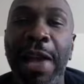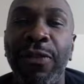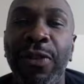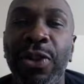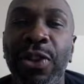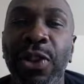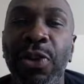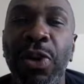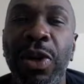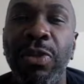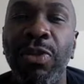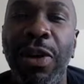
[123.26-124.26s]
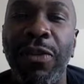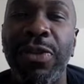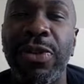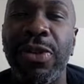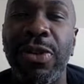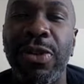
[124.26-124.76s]
for doing
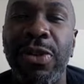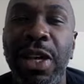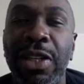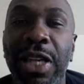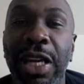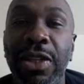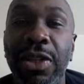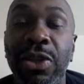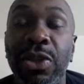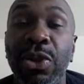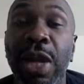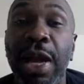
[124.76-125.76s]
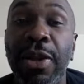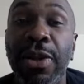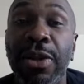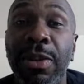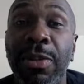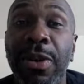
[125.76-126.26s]
references or citations, do not
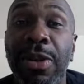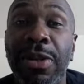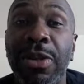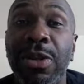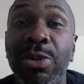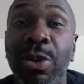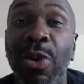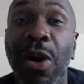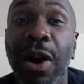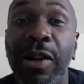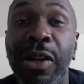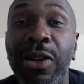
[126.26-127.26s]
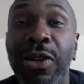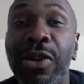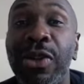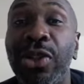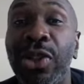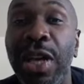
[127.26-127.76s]
use it, because it is required that you
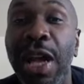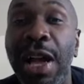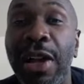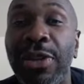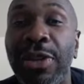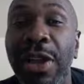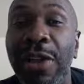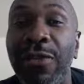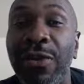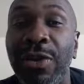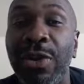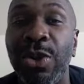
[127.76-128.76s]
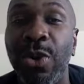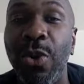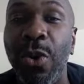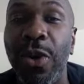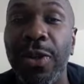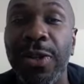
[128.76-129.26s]
use Chicago style for this
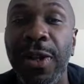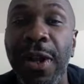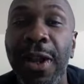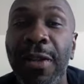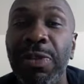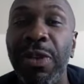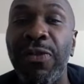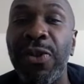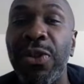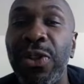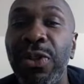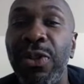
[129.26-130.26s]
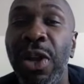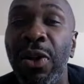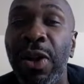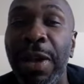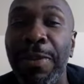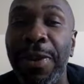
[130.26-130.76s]
course. If you do know
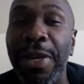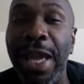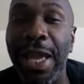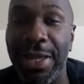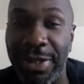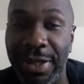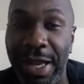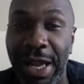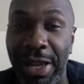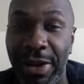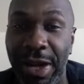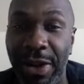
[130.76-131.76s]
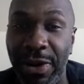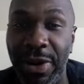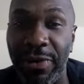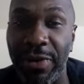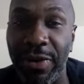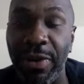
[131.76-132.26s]
APA style,
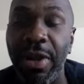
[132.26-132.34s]
however,